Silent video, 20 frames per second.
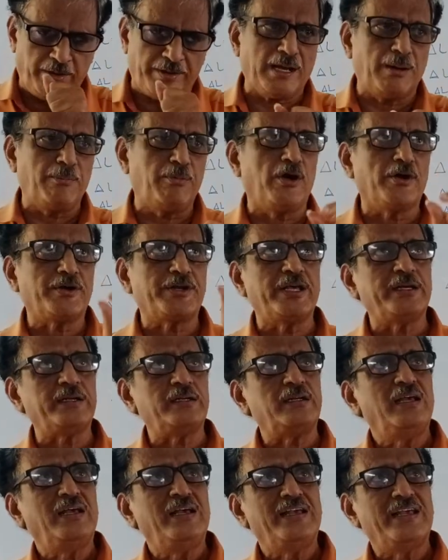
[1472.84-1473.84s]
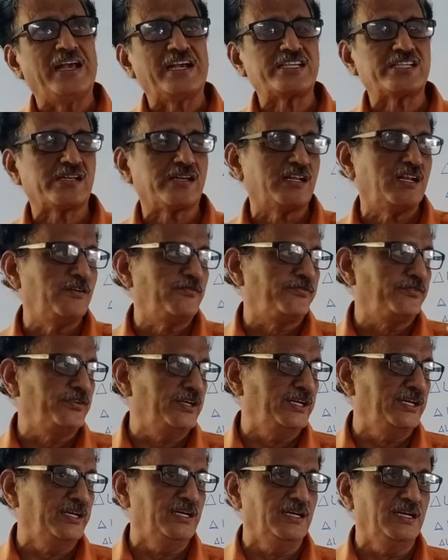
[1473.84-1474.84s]
about an external
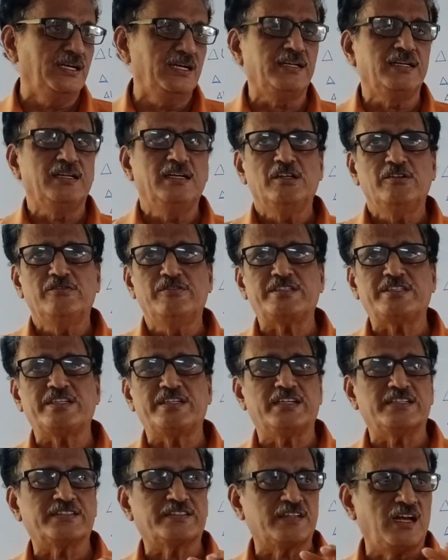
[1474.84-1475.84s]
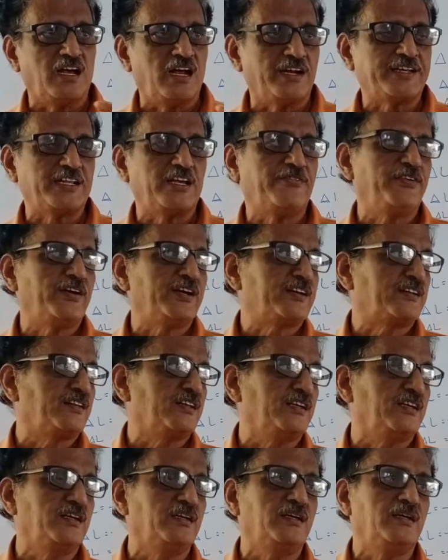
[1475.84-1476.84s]
field which does not affect
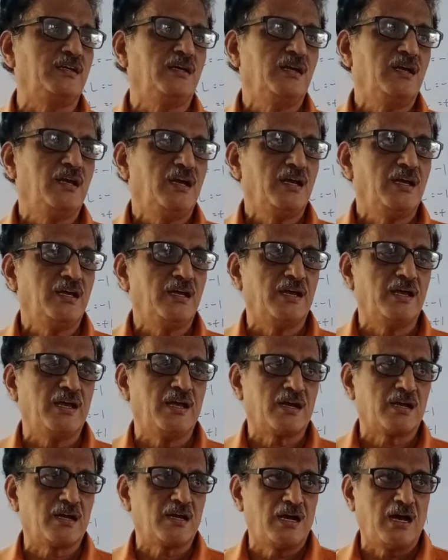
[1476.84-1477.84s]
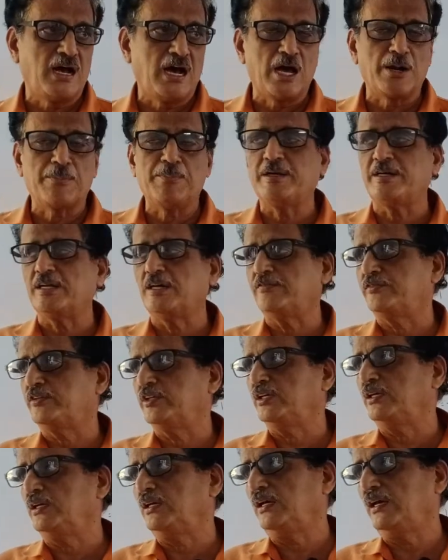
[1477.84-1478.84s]
the orbit of
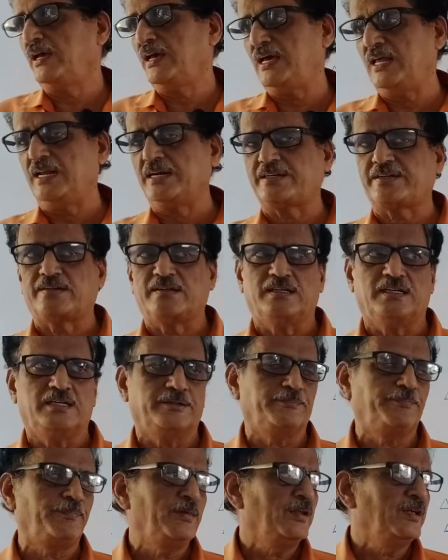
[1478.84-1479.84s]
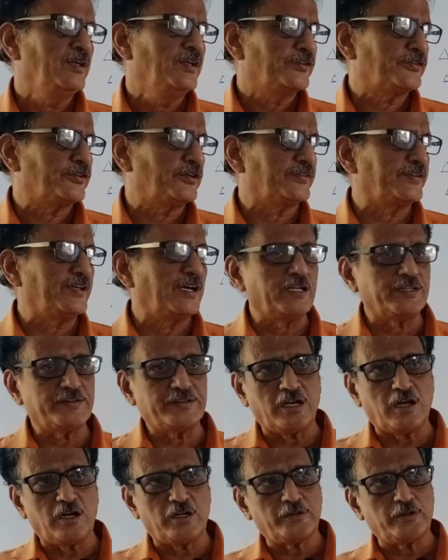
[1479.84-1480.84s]
the electron. So the
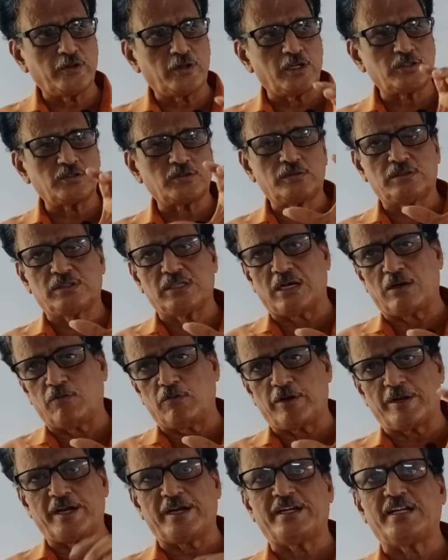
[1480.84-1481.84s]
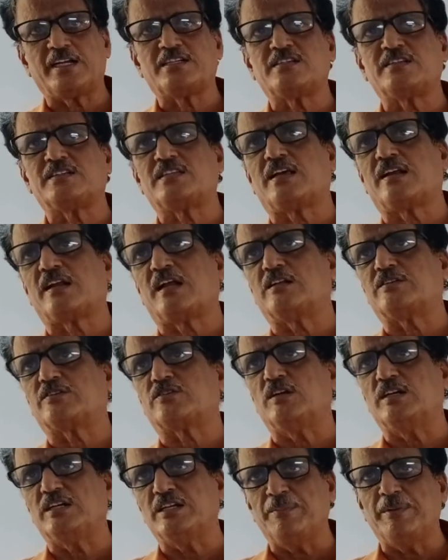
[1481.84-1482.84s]
orientations are
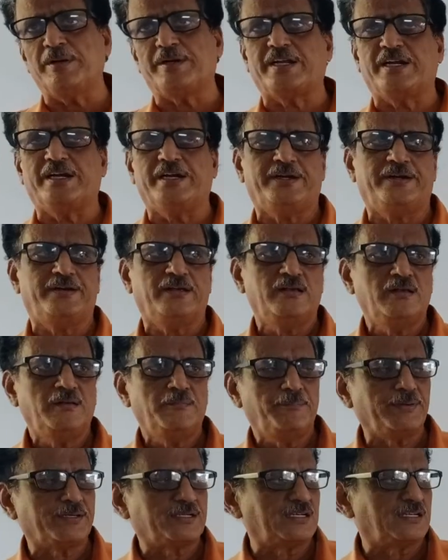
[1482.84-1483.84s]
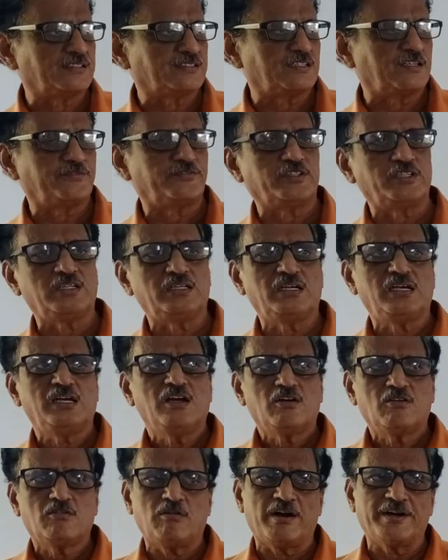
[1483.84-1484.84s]
also limited because of the
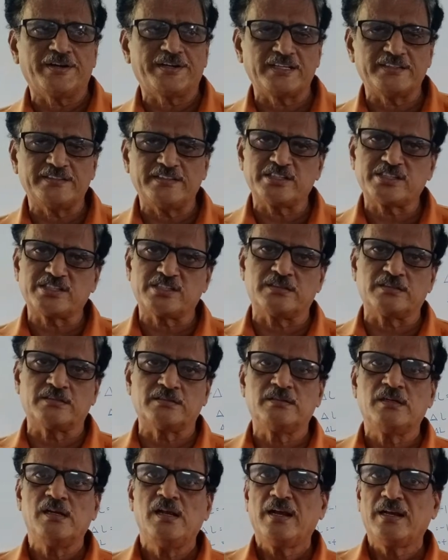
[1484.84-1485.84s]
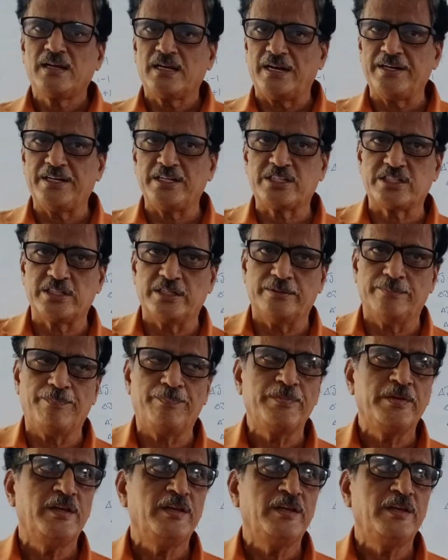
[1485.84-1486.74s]
quantization condition.